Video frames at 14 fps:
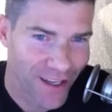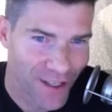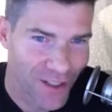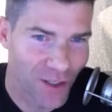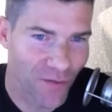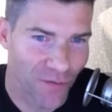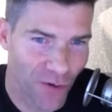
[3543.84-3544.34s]

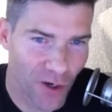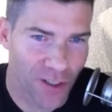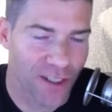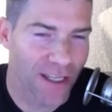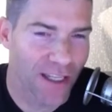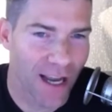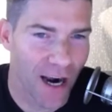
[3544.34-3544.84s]
So the first
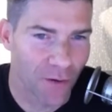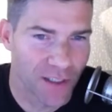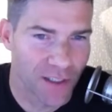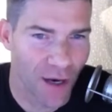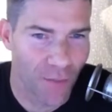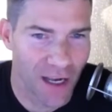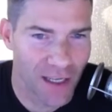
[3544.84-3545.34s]
thing that I would
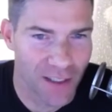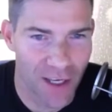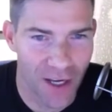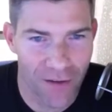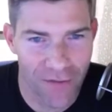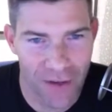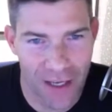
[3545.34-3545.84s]
tell
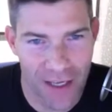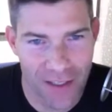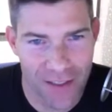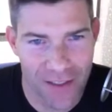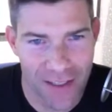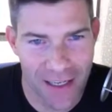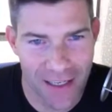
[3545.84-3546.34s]
myself
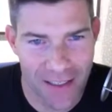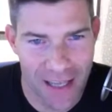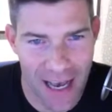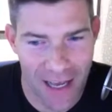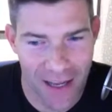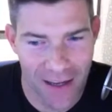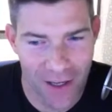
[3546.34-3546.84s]
is that,